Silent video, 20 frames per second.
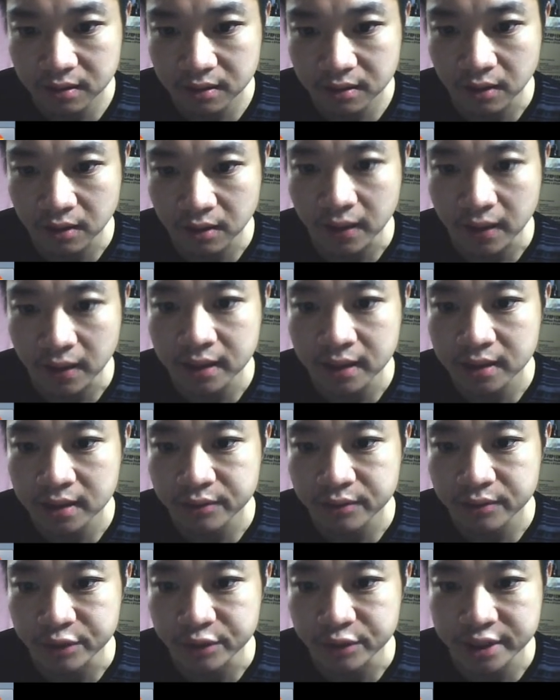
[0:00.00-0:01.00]
okay,
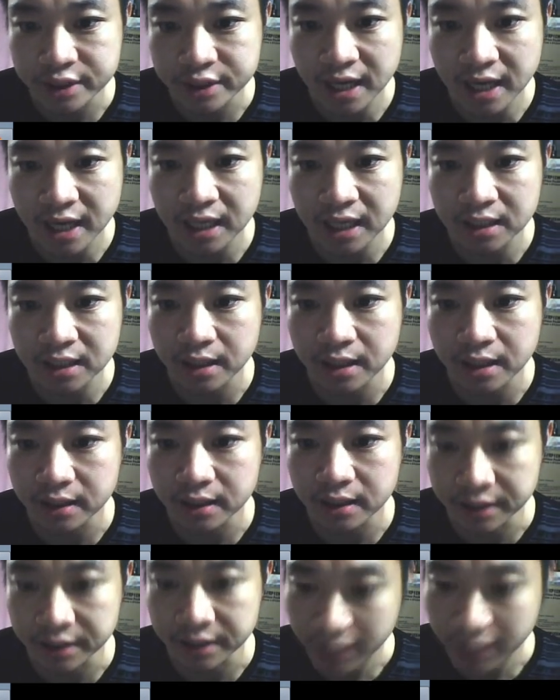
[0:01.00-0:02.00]
which is highlighted
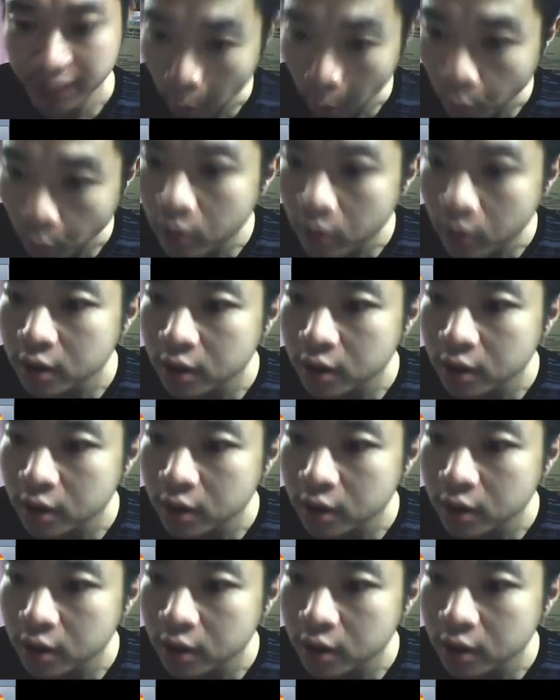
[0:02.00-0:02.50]
in yellow,